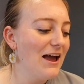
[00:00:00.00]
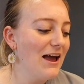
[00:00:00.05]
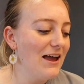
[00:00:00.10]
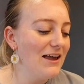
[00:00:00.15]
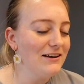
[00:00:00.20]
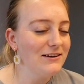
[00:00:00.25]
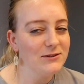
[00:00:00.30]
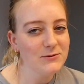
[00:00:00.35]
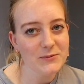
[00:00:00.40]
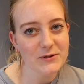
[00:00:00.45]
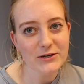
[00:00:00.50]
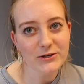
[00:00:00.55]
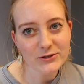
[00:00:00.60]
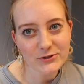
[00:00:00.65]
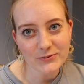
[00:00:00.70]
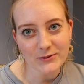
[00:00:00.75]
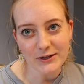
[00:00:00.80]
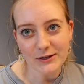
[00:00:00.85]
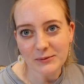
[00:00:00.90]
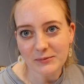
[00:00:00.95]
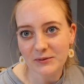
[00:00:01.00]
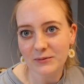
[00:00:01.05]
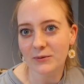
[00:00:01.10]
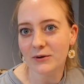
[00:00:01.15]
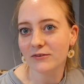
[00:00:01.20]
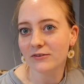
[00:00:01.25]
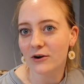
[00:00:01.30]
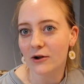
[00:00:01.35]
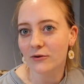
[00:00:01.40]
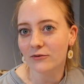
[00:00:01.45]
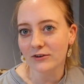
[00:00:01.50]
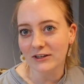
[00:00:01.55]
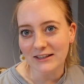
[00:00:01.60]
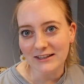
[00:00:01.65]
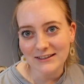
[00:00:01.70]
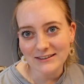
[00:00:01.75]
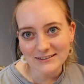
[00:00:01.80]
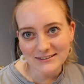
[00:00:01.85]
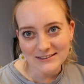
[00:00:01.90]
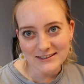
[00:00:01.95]
And it's bittersweet, but I'm overall
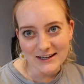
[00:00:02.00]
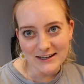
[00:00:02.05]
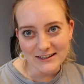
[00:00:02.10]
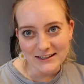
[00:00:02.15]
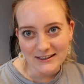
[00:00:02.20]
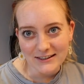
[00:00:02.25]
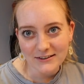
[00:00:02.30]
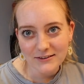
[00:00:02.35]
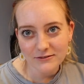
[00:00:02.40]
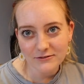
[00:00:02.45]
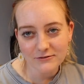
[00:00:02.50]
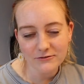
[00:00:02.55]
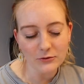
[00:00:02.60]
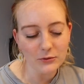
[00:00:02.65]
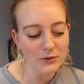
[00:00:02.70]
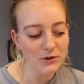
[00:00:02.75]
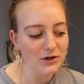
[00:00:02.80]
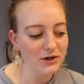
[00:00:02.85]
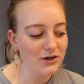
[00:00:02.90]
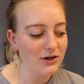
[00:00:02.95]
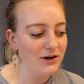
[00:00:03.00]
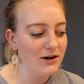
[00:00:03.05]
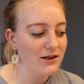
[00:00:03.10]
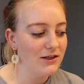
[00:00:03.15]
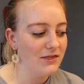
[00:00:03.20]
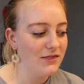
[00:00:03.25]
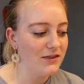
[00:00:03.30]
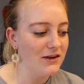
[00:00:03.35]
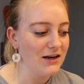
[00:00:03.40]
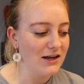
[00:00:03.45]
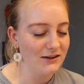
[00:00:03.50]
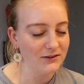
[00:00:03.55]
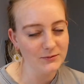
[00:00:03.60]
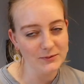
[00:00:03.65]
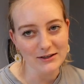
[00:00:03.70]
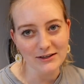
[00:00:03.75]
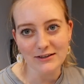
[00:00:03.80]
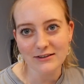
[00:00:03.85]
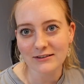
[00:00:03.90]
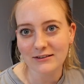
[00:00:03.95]
really excited for the next
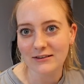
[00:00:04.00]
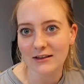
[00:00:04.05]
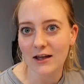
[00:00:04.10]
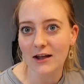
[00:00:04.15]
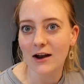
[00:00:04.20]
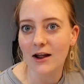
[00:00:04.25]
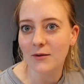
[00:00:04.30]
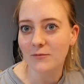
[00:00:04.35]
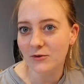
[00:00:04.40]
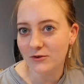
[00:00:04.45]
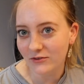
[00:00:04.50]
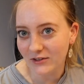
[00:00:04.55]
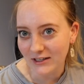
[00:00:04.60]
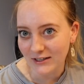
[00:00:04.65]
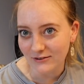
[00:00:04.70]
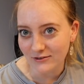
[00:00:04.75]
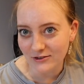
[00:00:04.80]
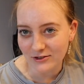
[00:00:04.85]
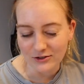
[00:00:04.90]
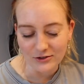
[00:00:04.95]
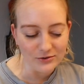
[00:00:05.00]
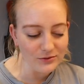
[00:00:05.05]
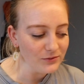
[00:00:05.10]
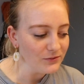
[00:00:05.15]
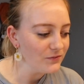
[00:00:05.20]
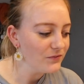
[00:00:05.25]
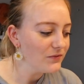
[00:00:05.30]
place that I'm moving into.